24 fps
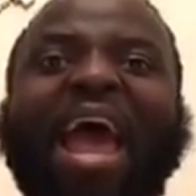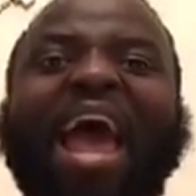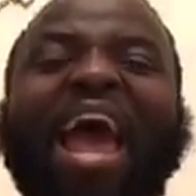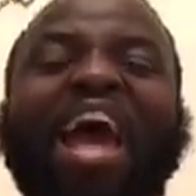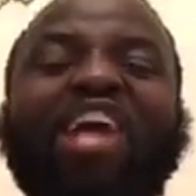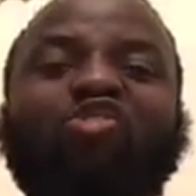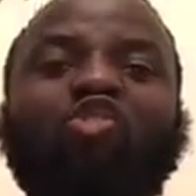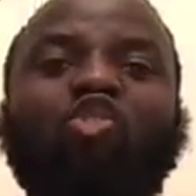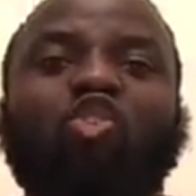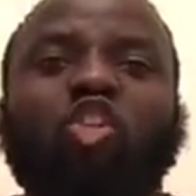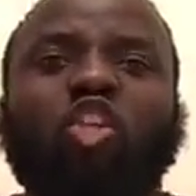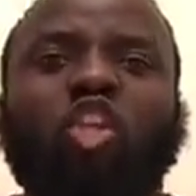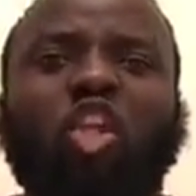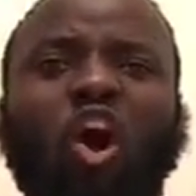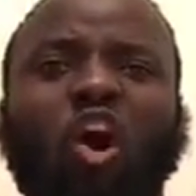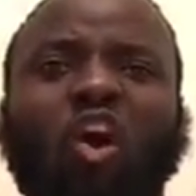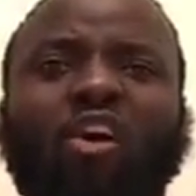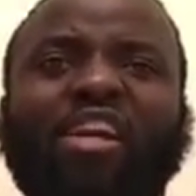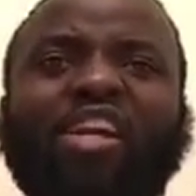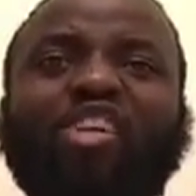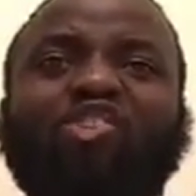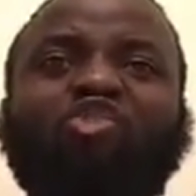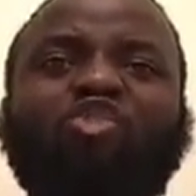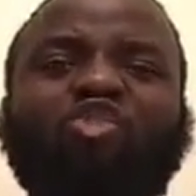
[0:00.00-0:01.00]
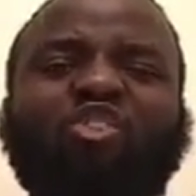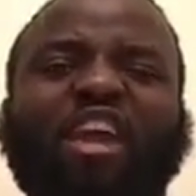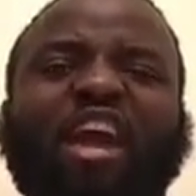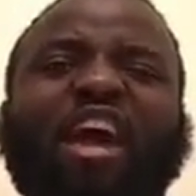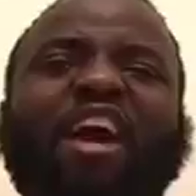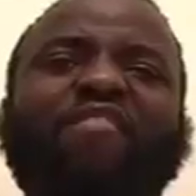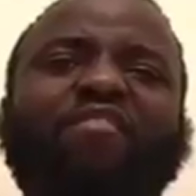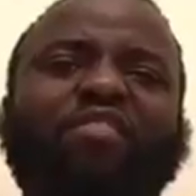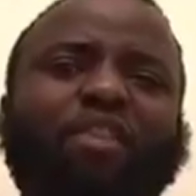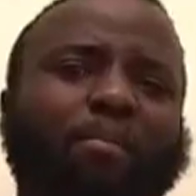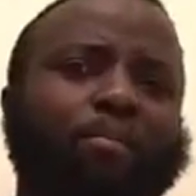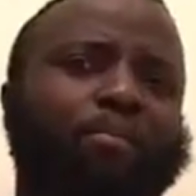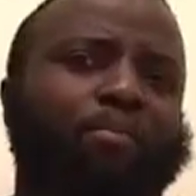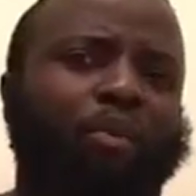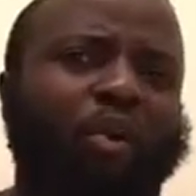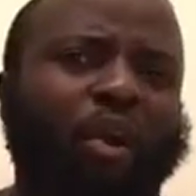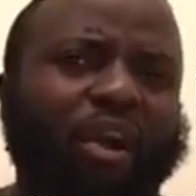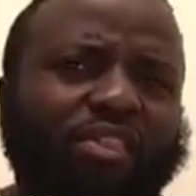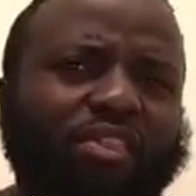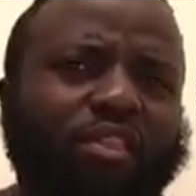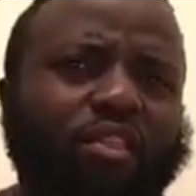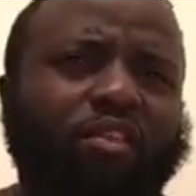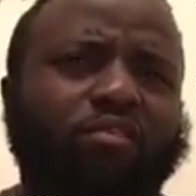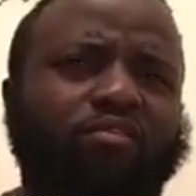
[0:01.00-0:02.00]
As long as you have the
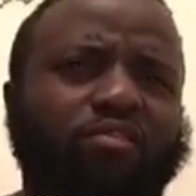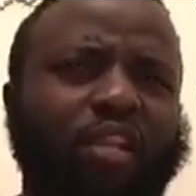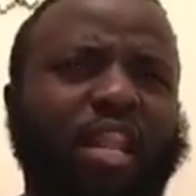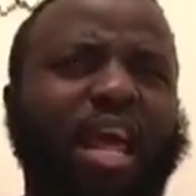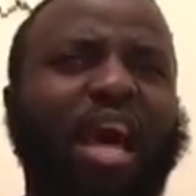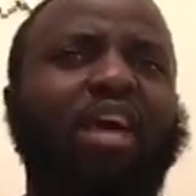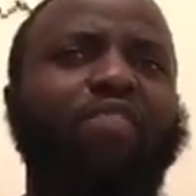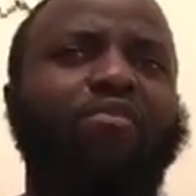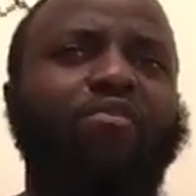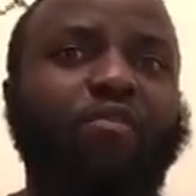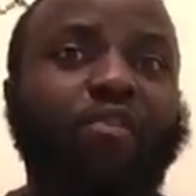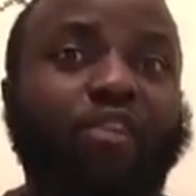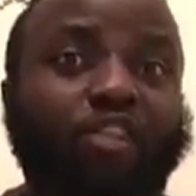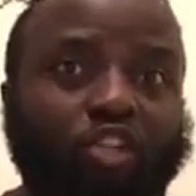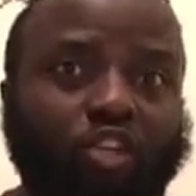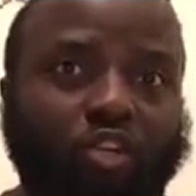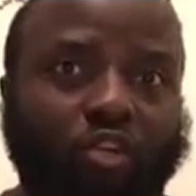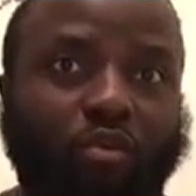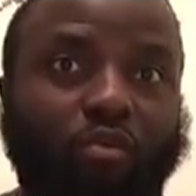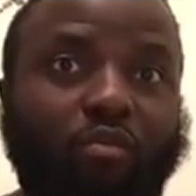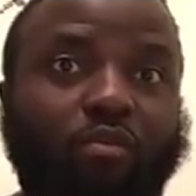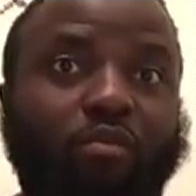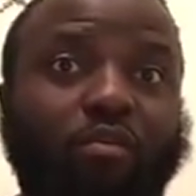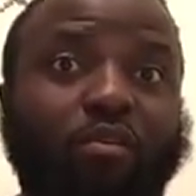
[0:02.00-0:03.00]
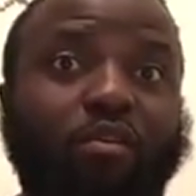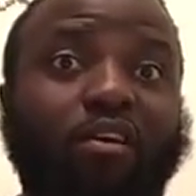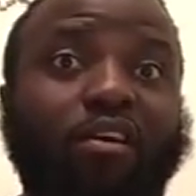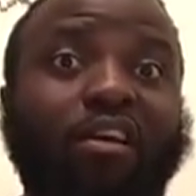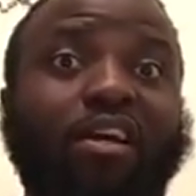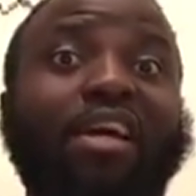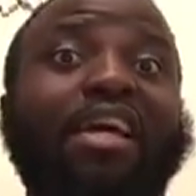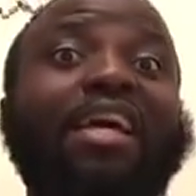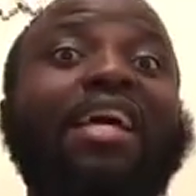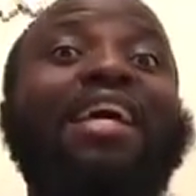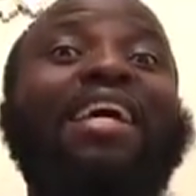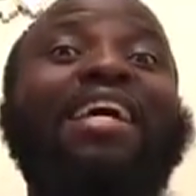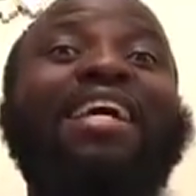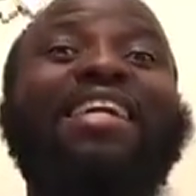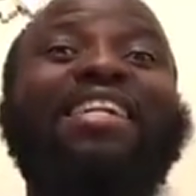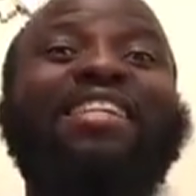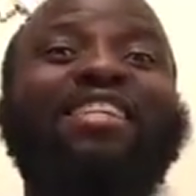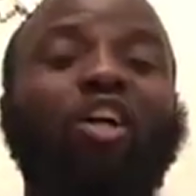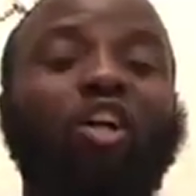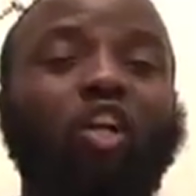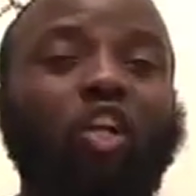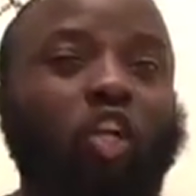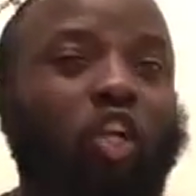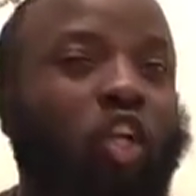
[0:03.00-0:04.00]
breath of life in you,
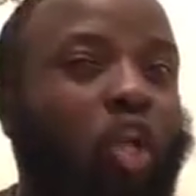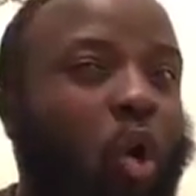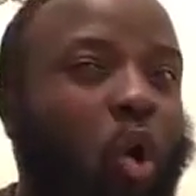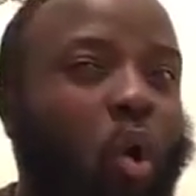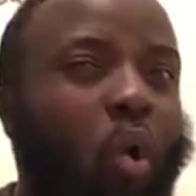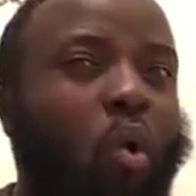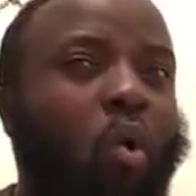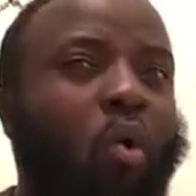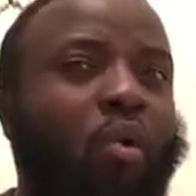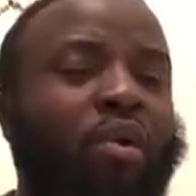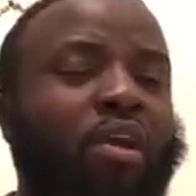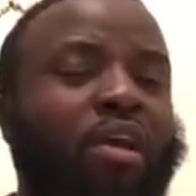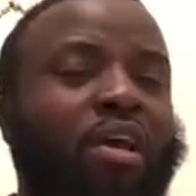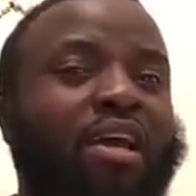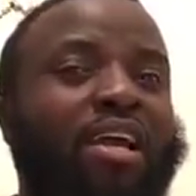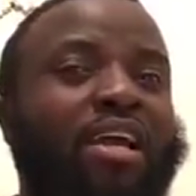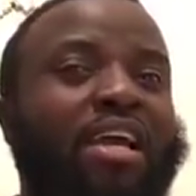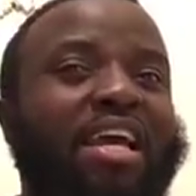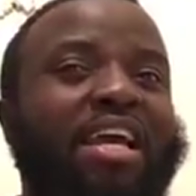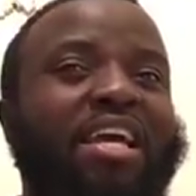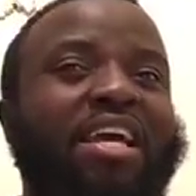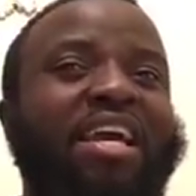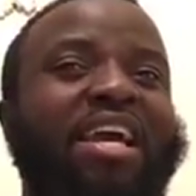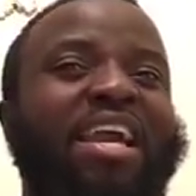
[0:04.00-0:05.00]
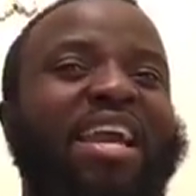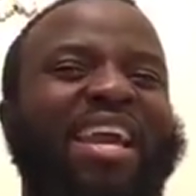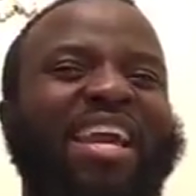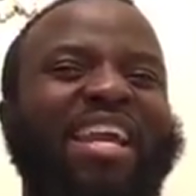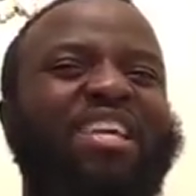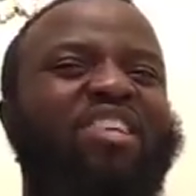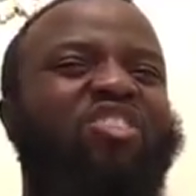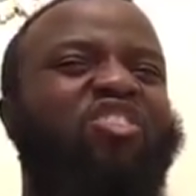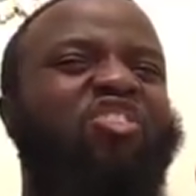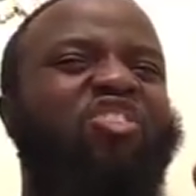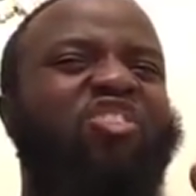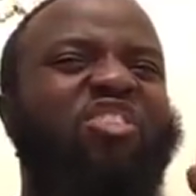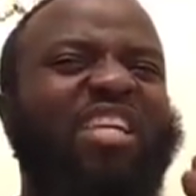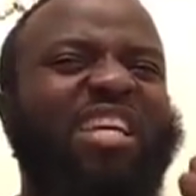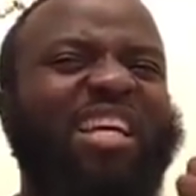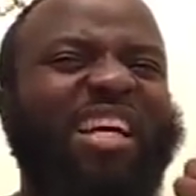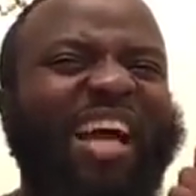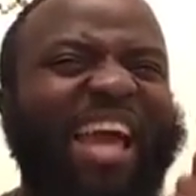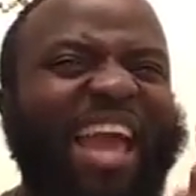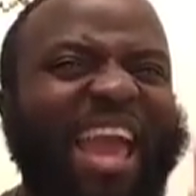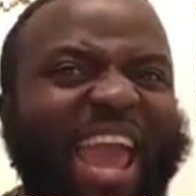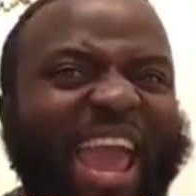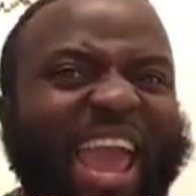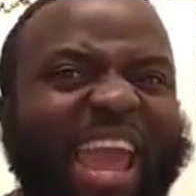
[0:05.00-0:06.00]
the Lord, he's
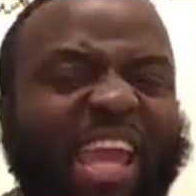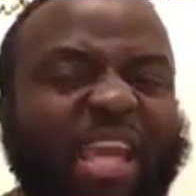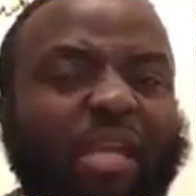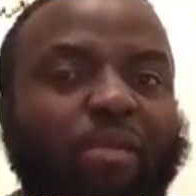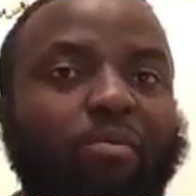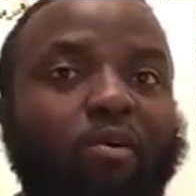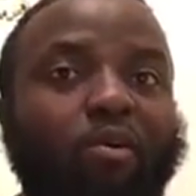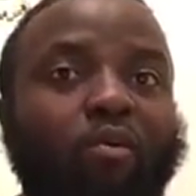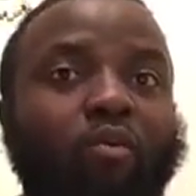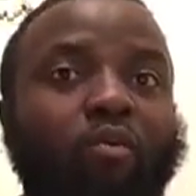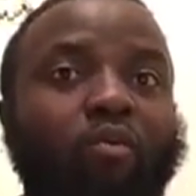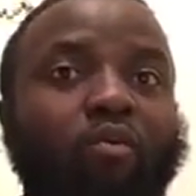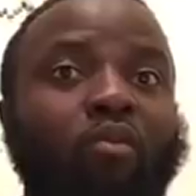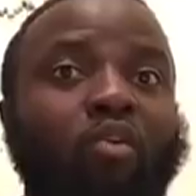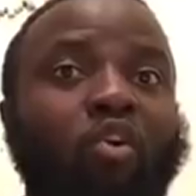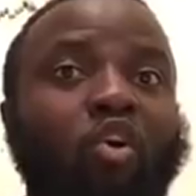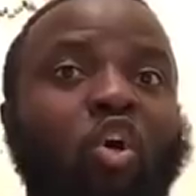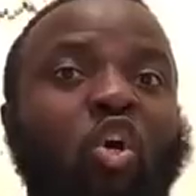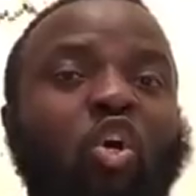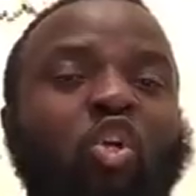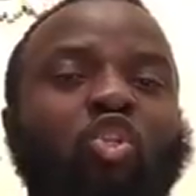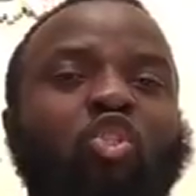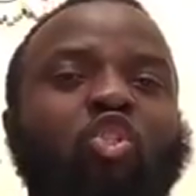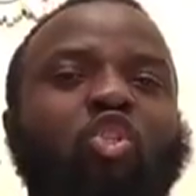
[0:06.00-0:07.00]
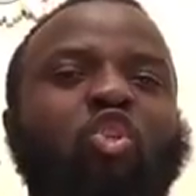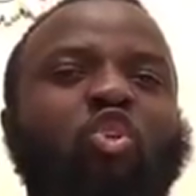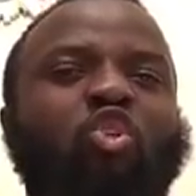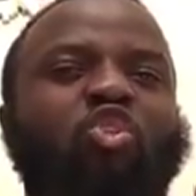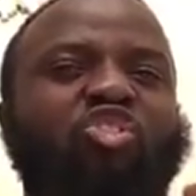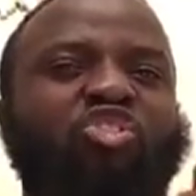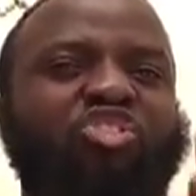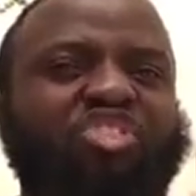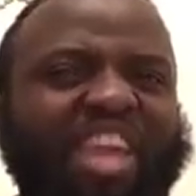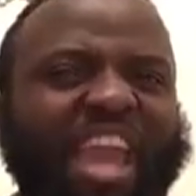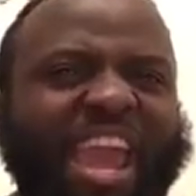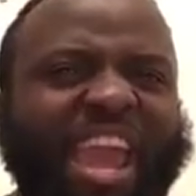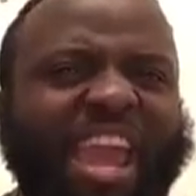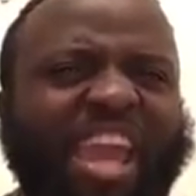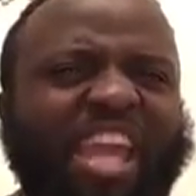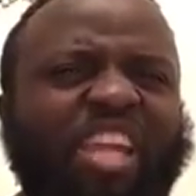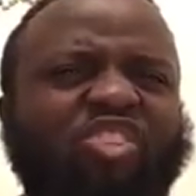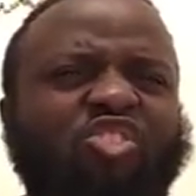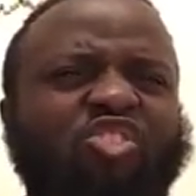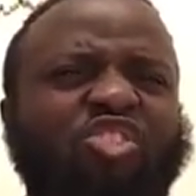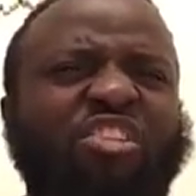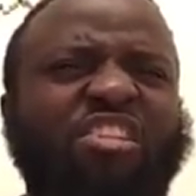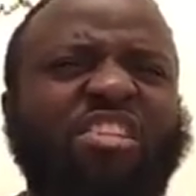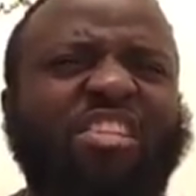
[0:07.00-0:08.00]
still able to
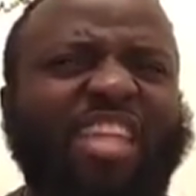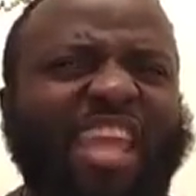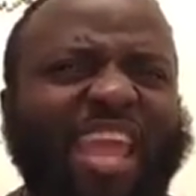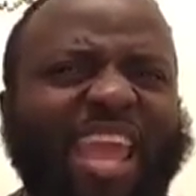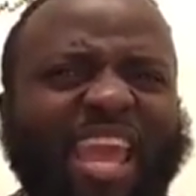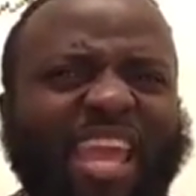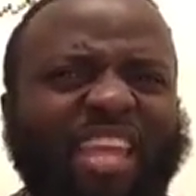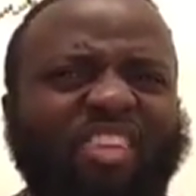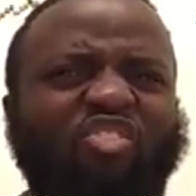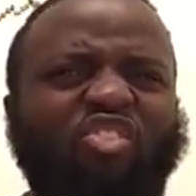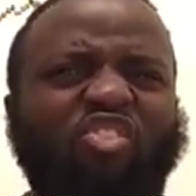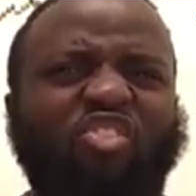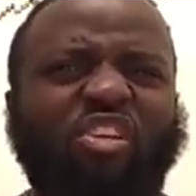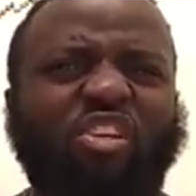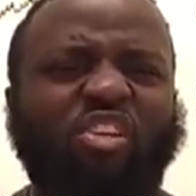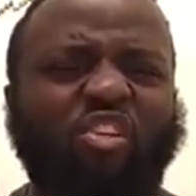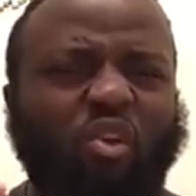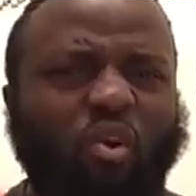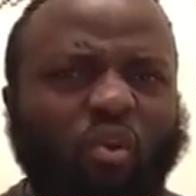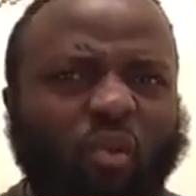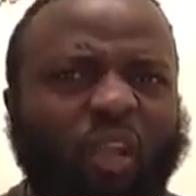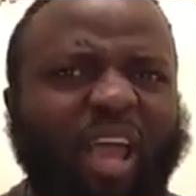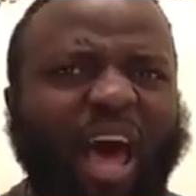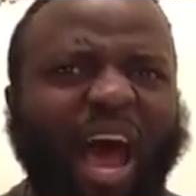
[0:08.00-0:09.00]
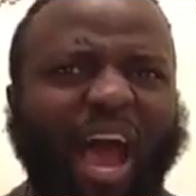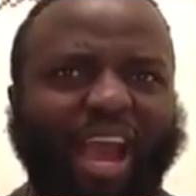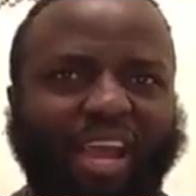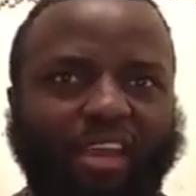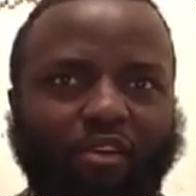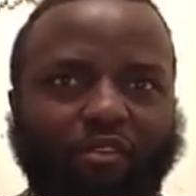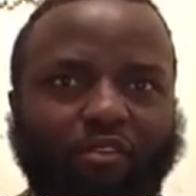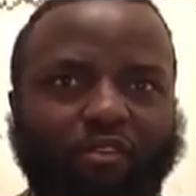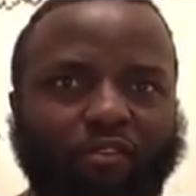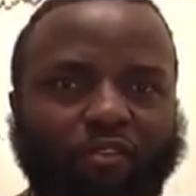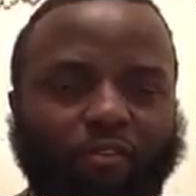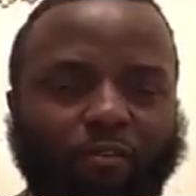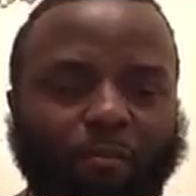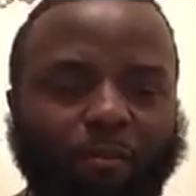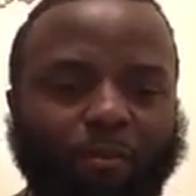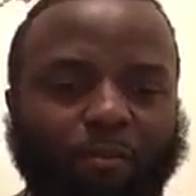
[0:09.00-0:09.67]
change things in your life.